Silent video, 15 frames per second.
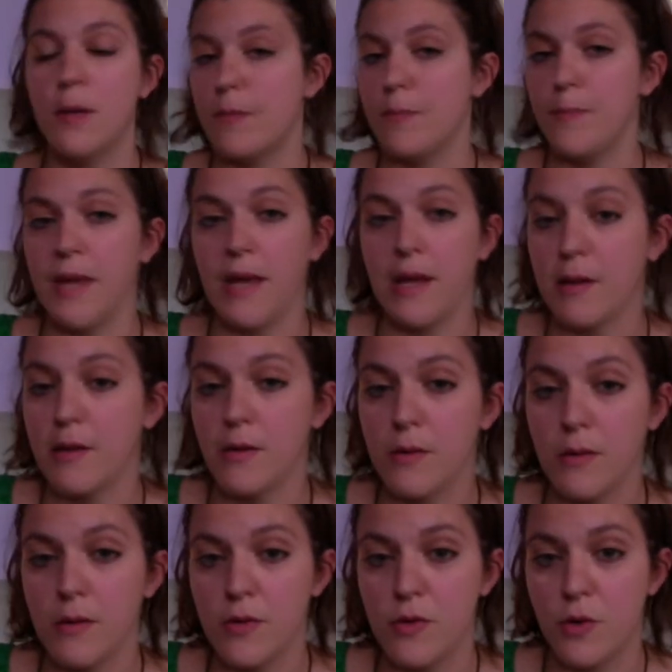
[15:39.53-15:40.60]
being
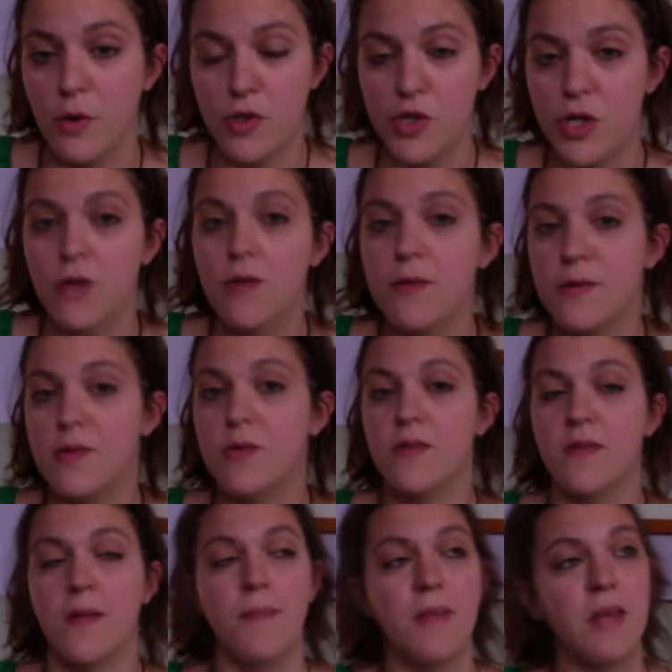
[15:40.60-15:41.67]
not chosen or
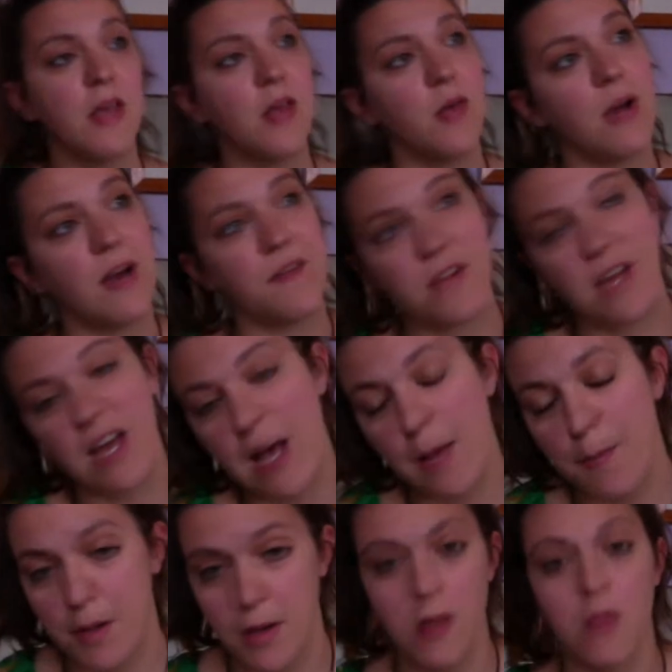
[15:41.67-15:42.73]
something. You have to
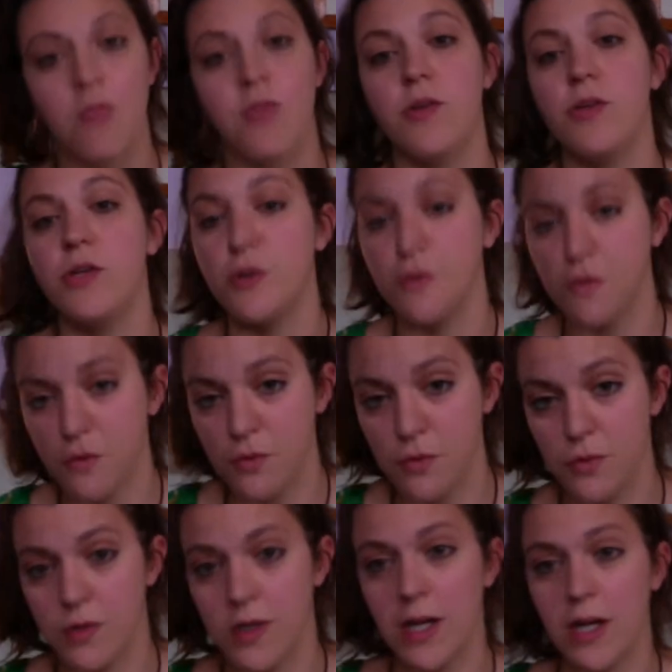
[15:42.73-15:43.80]
hammer the new
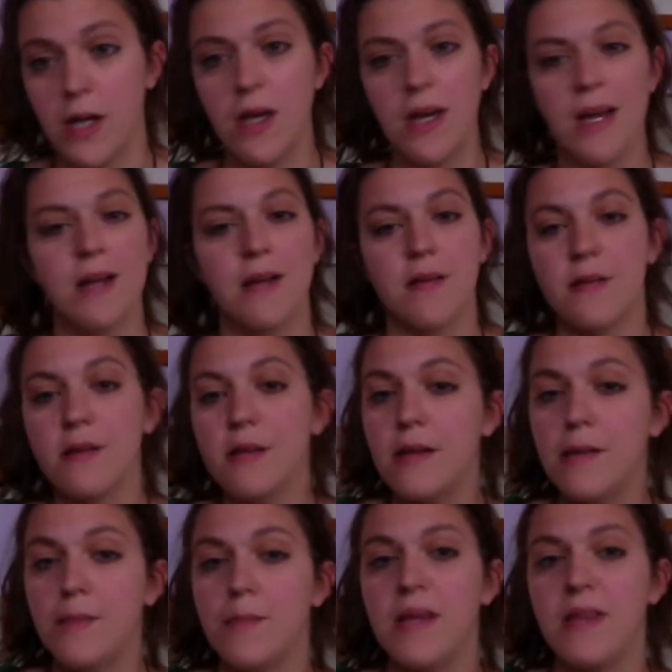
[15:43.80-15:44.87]
story. It doesn't
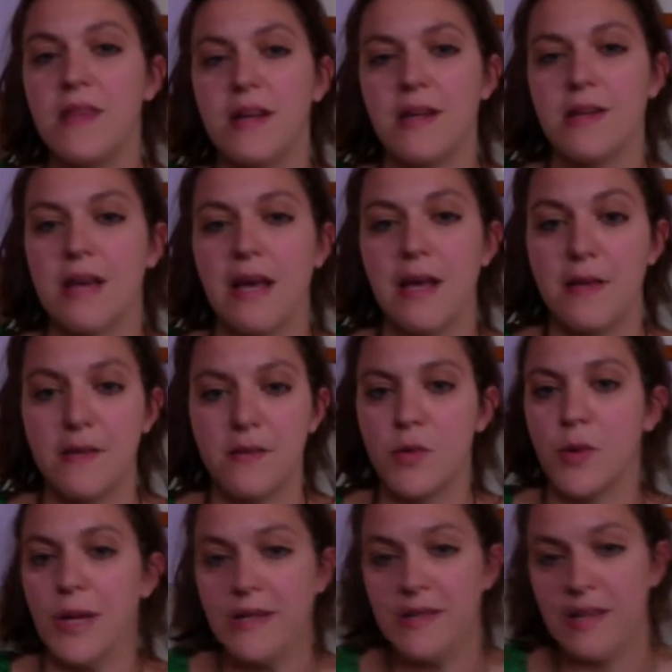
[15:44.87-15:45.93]
mean that it takes
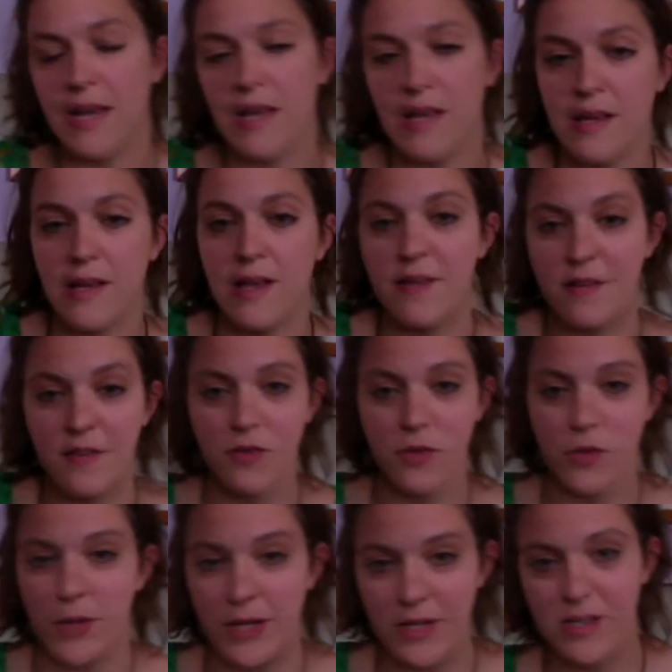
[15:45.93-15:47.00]
28 years if you're
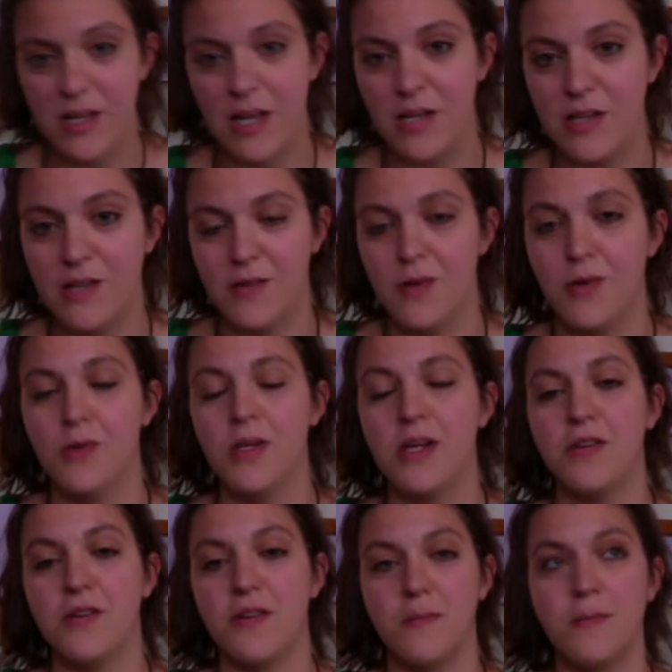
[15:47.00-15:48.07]
28 years old. It
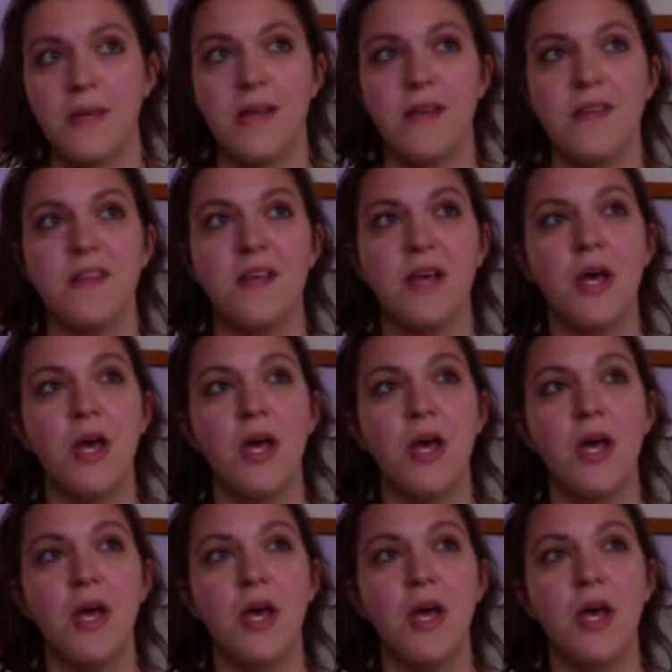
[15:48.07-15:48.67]
just means